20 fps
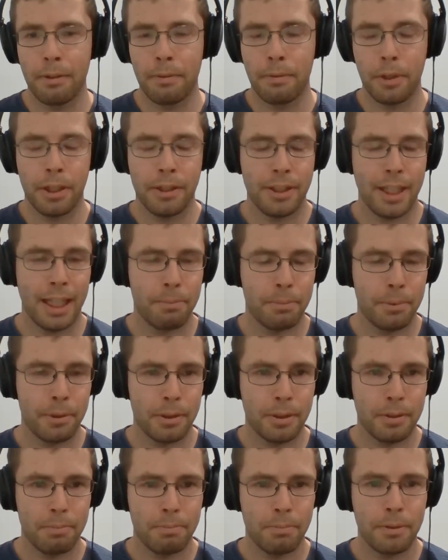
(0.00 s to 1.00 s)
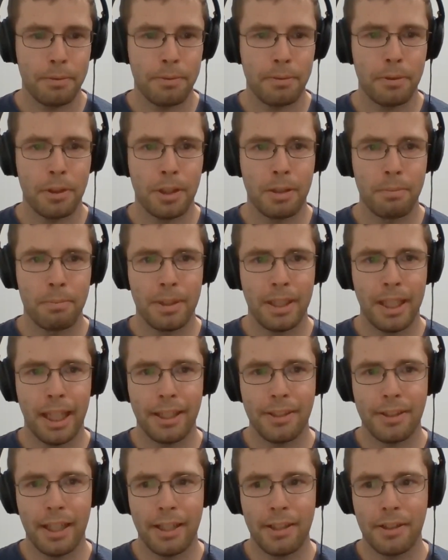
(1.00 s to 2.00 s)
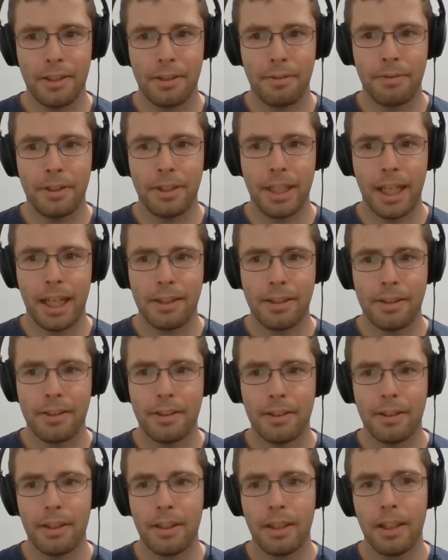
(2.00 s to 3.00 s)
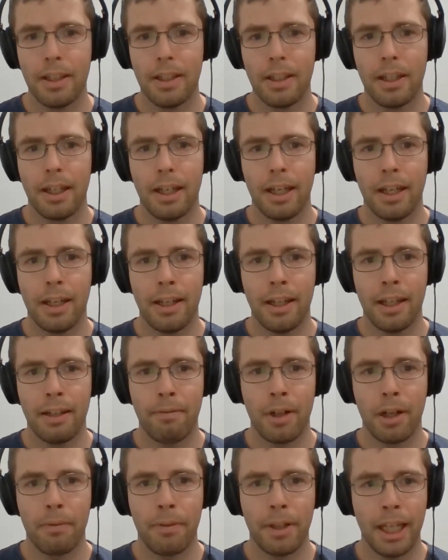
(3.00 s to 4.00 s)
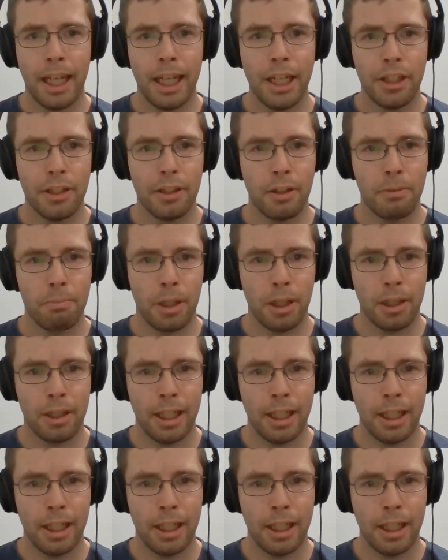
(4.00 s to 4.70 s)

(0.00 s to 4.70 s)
for example, perform extensive tests and verification on mock